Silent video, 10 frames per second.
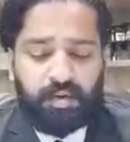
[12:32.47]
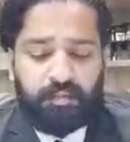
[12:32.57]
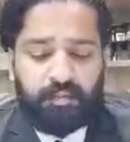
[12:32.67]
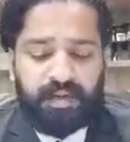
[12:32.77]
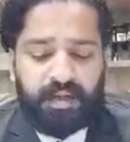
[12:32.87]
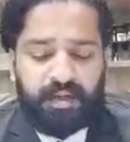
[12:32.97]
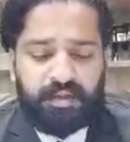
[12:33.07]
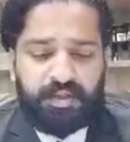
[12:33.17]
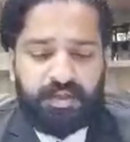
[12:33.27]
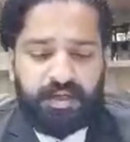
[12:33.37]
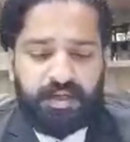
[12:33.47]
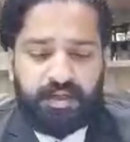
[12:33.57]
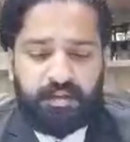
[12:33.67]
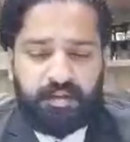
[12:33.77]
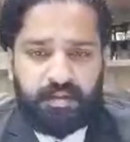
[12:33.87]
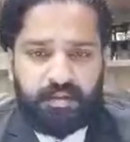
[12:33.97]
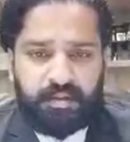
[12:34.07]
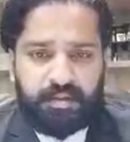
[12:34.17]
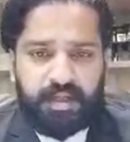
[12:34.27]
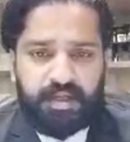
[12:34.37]
in Hukm Shari,
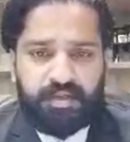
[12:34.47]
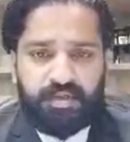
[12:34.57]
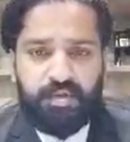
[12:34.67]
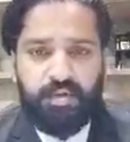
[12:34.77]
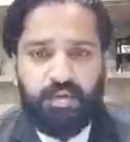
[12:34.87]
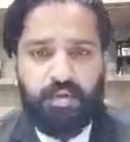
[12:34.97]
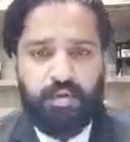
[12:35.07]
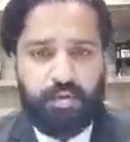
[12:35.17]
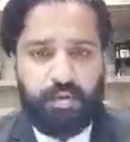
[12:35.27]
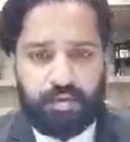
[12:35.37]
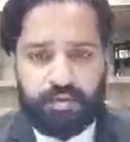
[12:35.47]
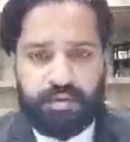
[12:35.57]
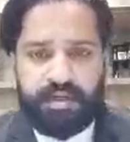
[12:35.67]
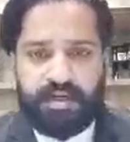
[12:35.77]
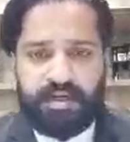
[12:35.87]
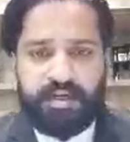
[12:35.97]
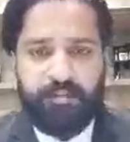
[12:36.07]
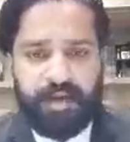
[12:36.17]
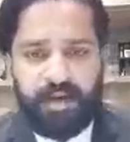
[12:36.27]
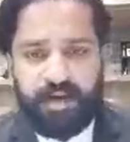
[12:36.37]
there is no
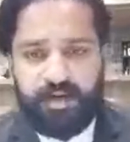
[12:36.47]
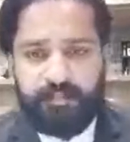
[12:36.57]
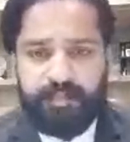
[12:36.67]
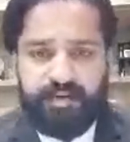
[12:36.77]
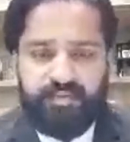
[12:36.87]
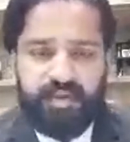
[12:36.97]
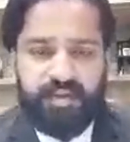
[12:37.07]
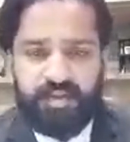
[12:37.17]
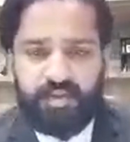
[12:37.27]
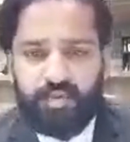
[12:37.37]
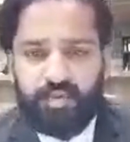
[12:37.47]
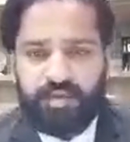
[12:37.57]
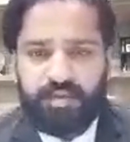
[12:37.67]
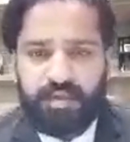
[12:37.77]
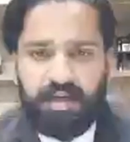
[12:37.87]
debate between the jurists.